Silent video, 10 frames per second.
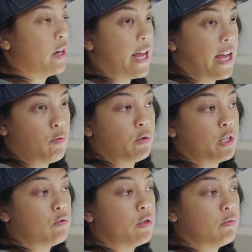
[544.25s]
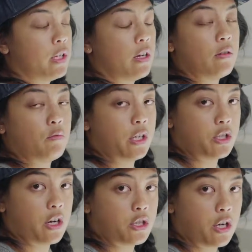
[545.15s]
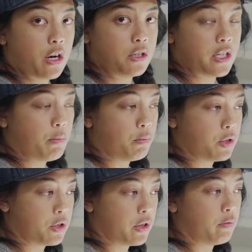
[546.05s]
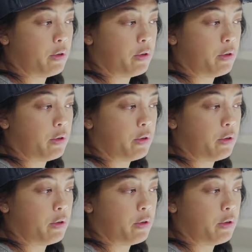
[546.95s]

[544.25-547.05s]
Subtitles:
hey, once we reach our charge temperature,